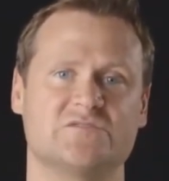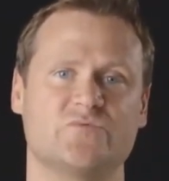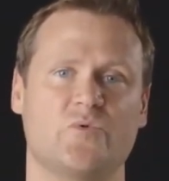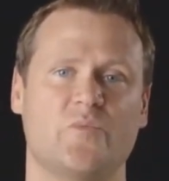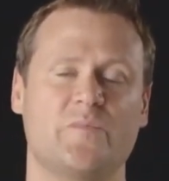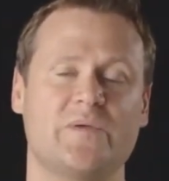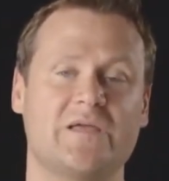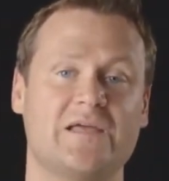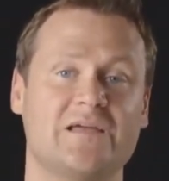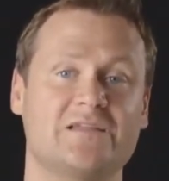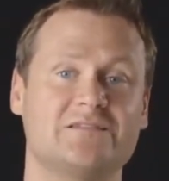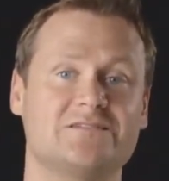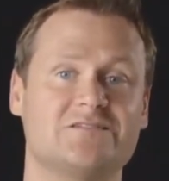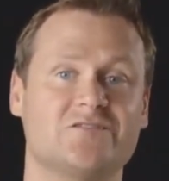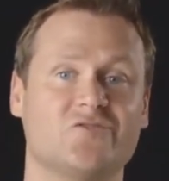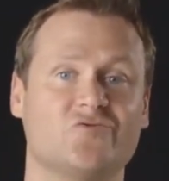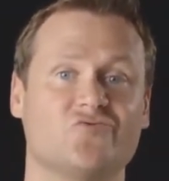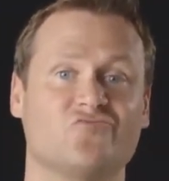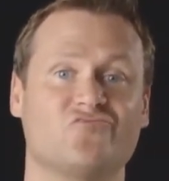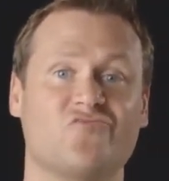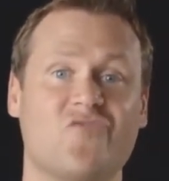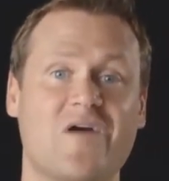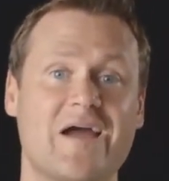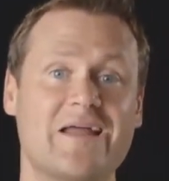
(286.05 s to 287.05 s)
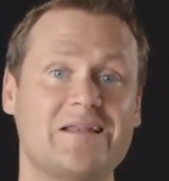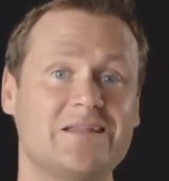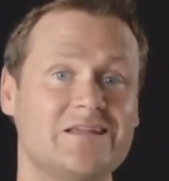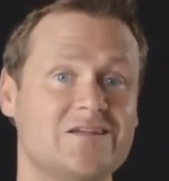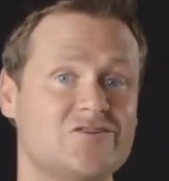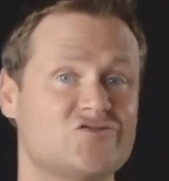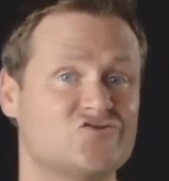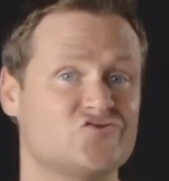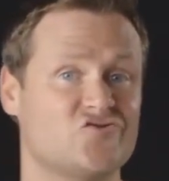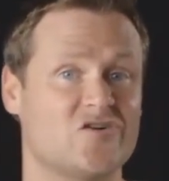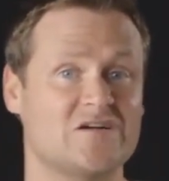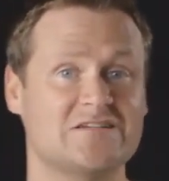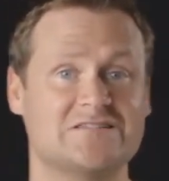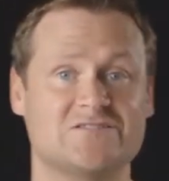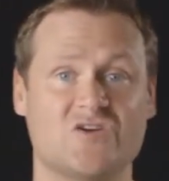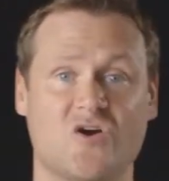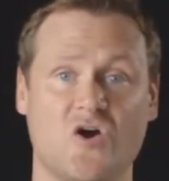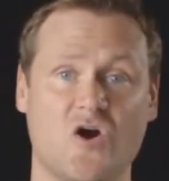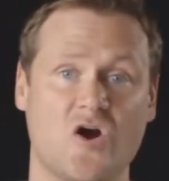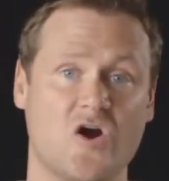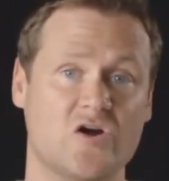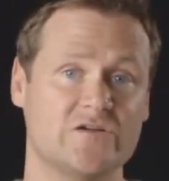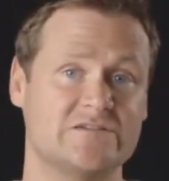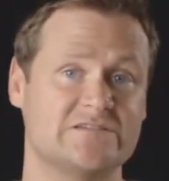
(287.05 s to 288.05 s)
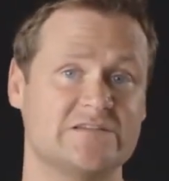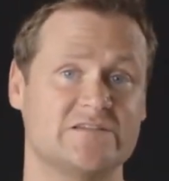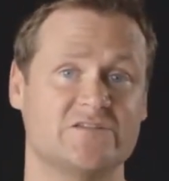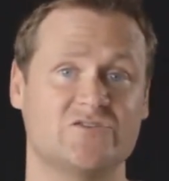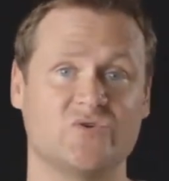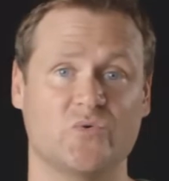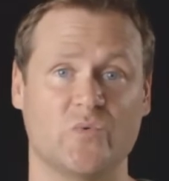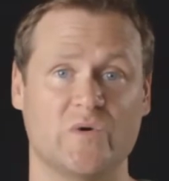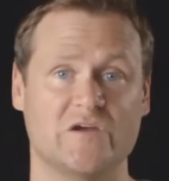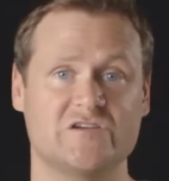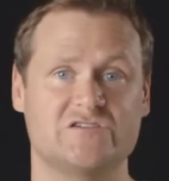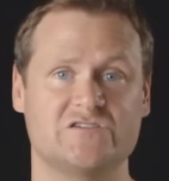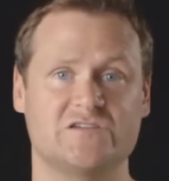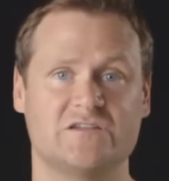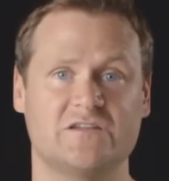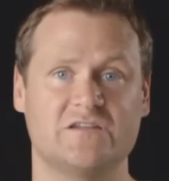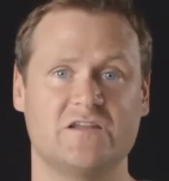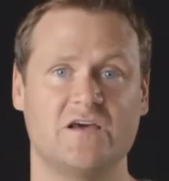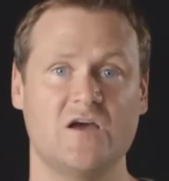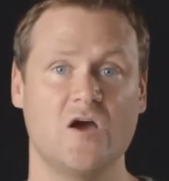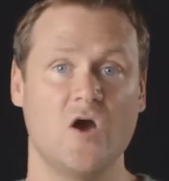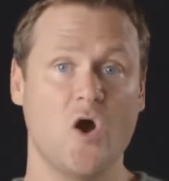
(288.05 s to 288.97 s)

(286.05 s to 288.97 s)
We'll begin to readily trust our heart's intuition